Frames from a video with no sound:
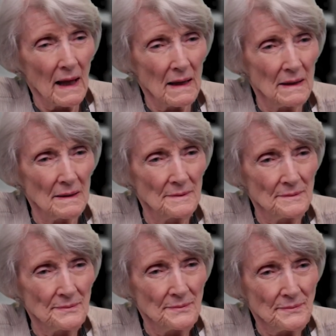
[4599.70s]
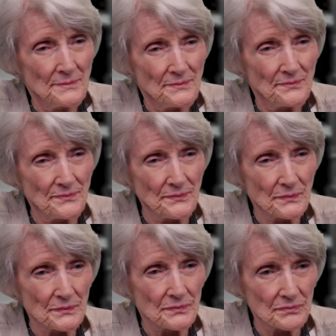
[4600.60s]
well, could you tell
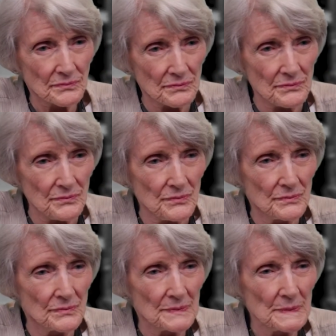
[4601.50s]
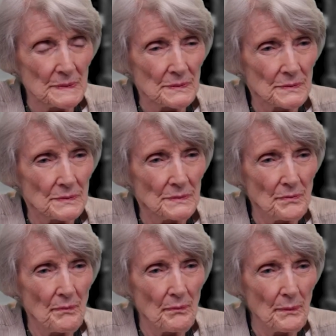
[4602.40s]
me a little bit about um, what
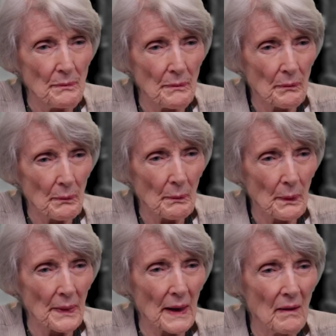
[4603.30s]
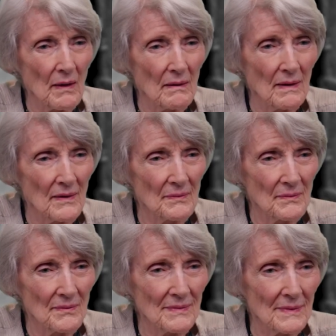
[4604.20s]
your experience was like at
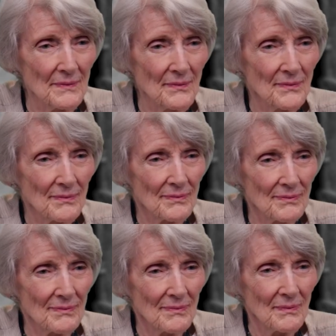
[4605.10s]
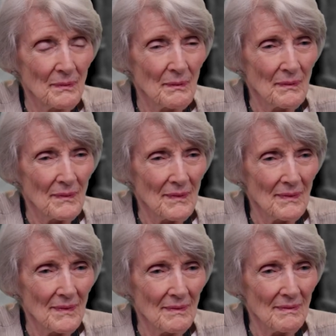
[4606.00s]
Harvard Law School, and
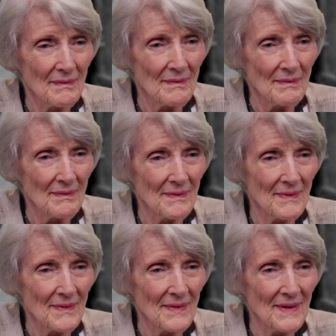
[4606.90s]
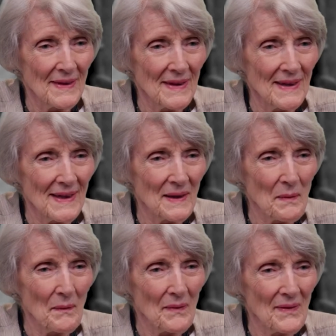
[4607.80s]
um, and I
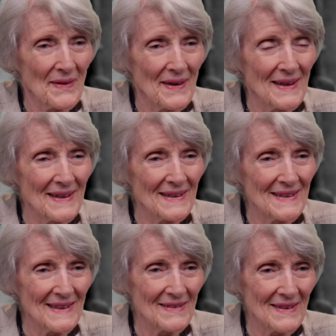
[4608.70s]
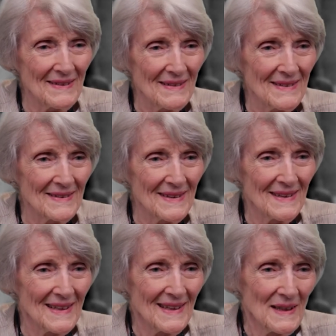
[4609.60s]
guess it must have occurred then,
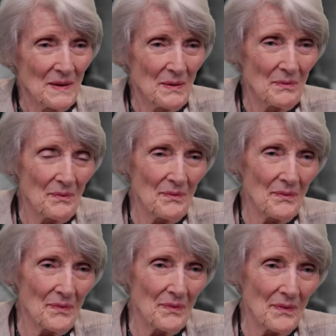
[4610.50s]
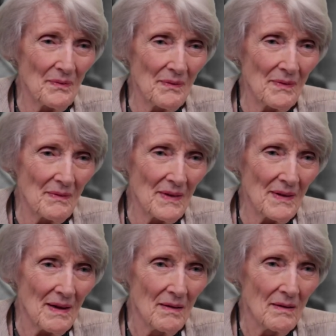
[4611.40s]
sort of a gravitation toward
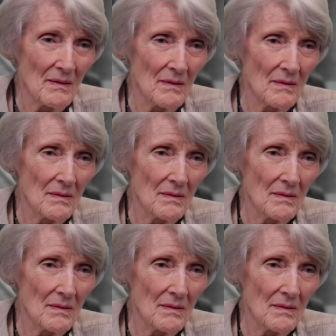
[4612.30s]
trial law.